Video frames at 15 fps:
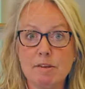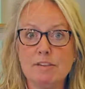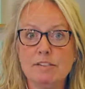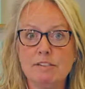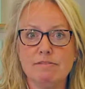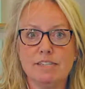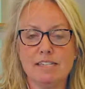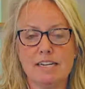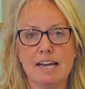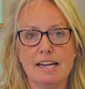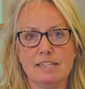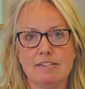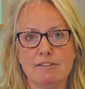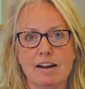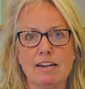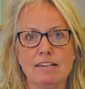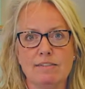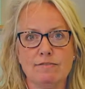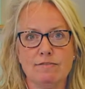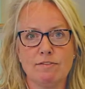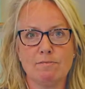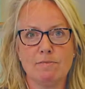going to read an extract
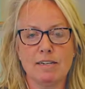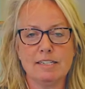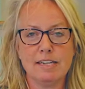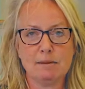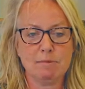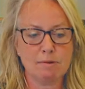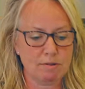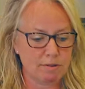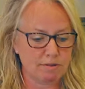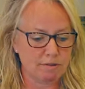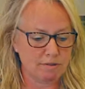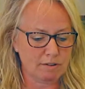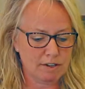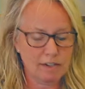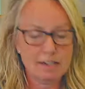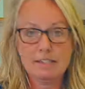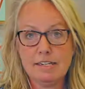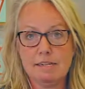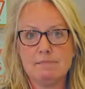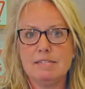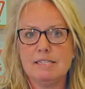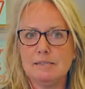from my debut novel,
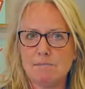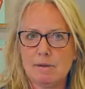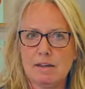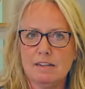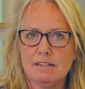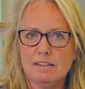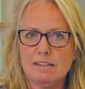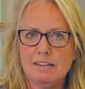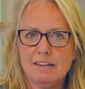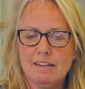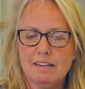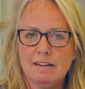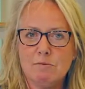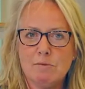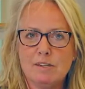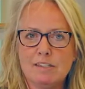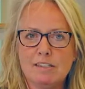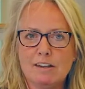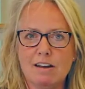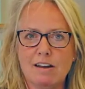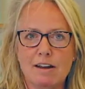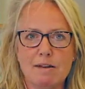Dear Mrs. Bird,
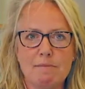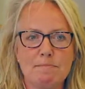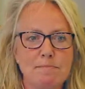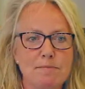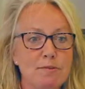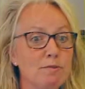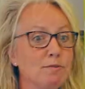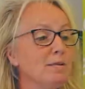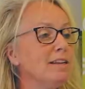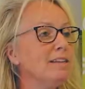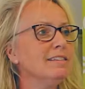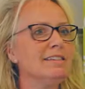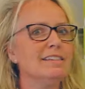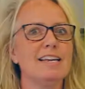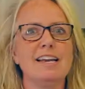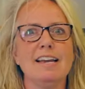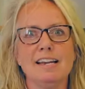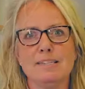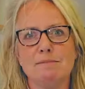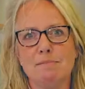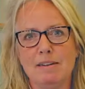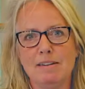which I'm thrilled to say
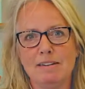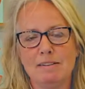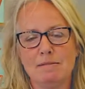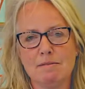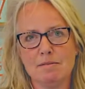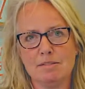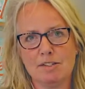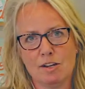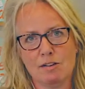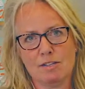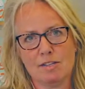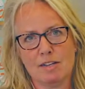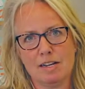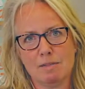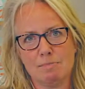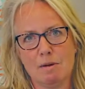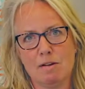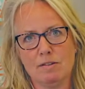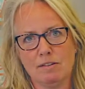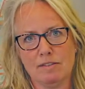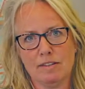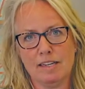has been chosen as
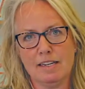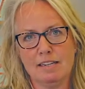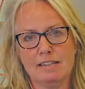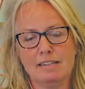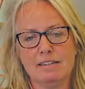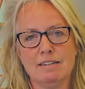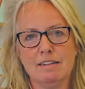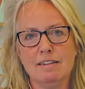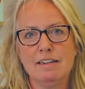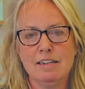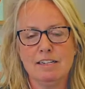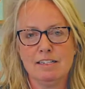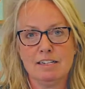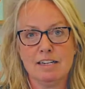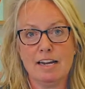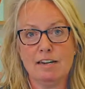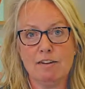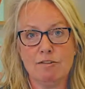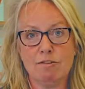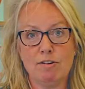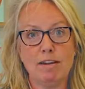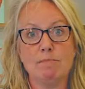part of the Eason Sinead
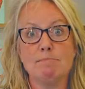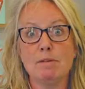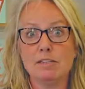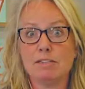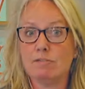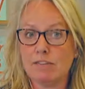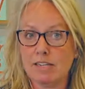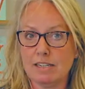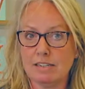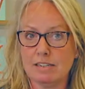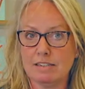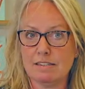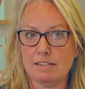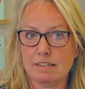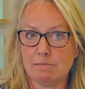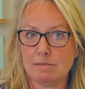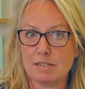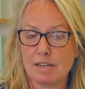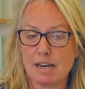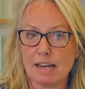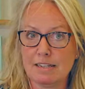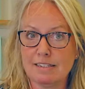and Drick Must Reads Summer
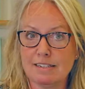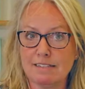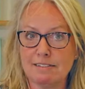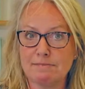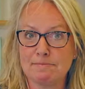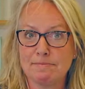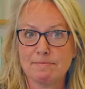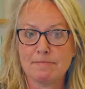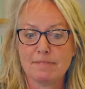Selection.